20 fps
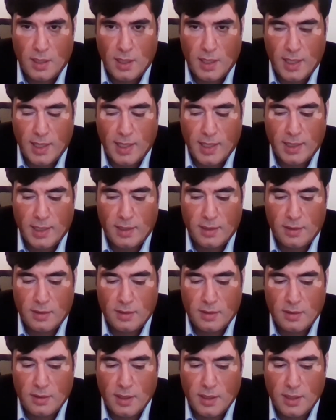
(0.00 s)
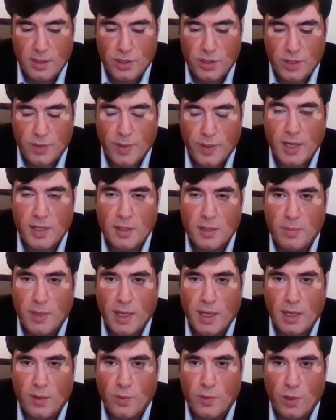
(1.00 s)
And it's created
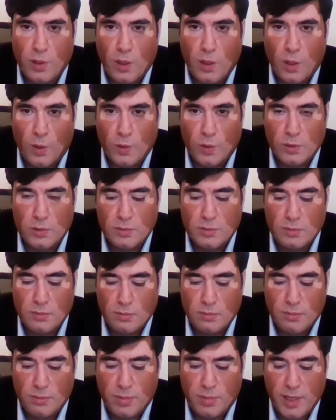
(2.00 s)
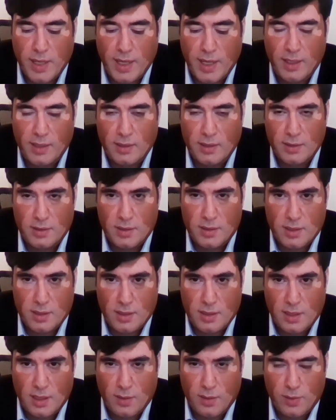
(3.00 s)
by our own
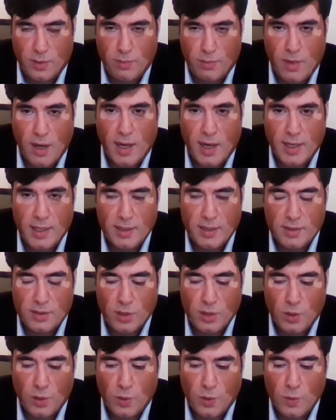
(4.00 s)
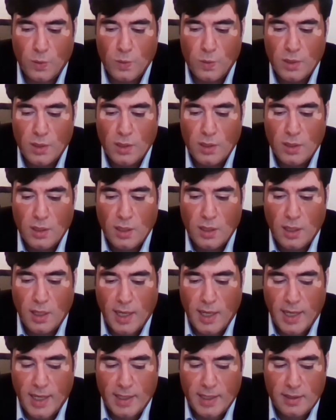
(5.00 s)
brains, our mind. So,
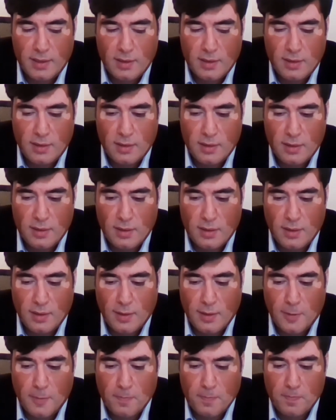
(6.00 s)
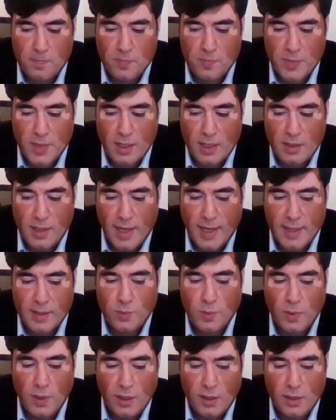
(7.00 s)
and in
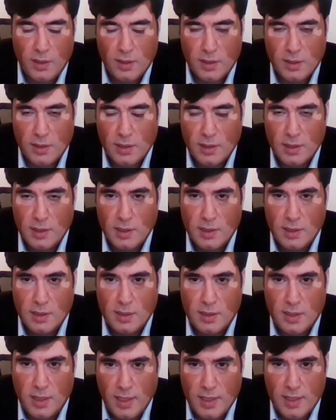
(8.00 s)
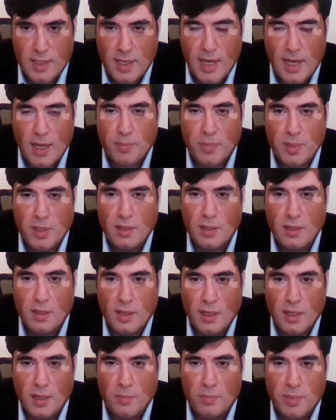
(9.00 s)
that world, things
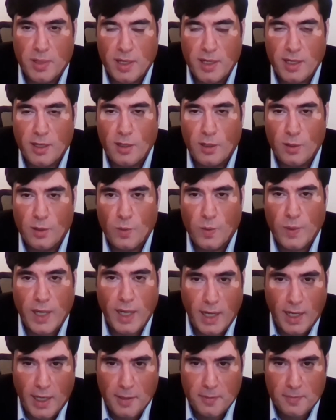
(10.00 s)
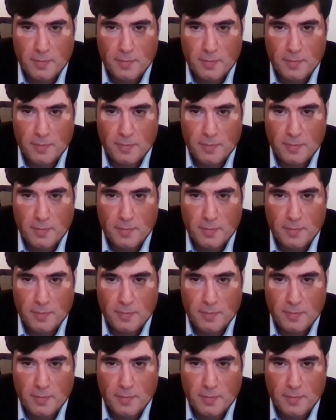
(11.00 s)
happen in a particular way.